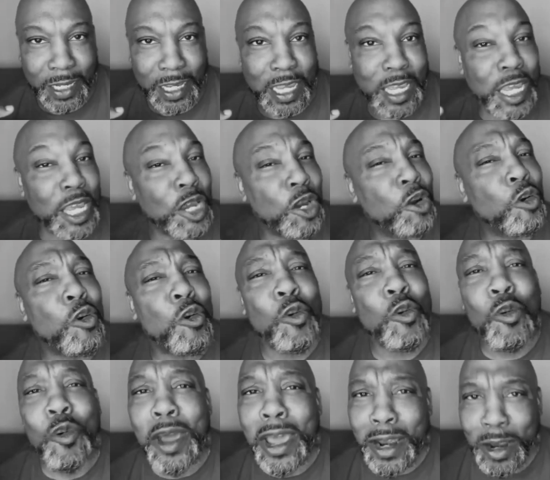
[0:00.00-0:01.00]

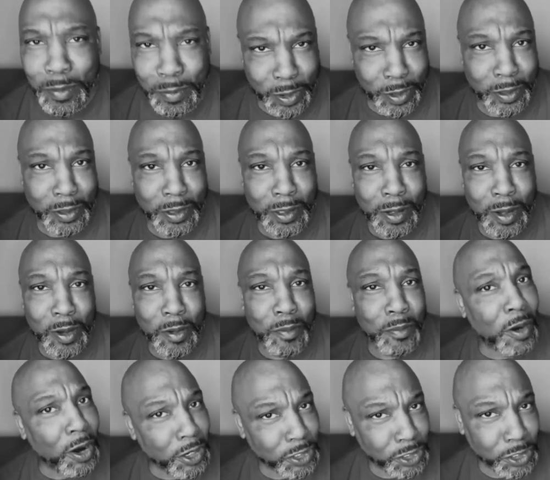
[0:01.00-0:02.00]
Incredible
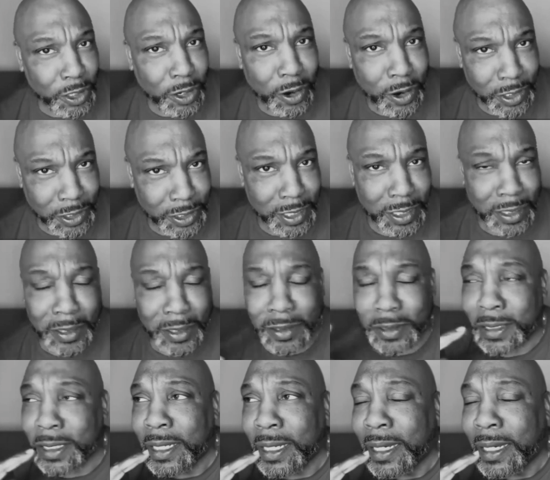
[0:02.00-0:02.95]
martial arts skills.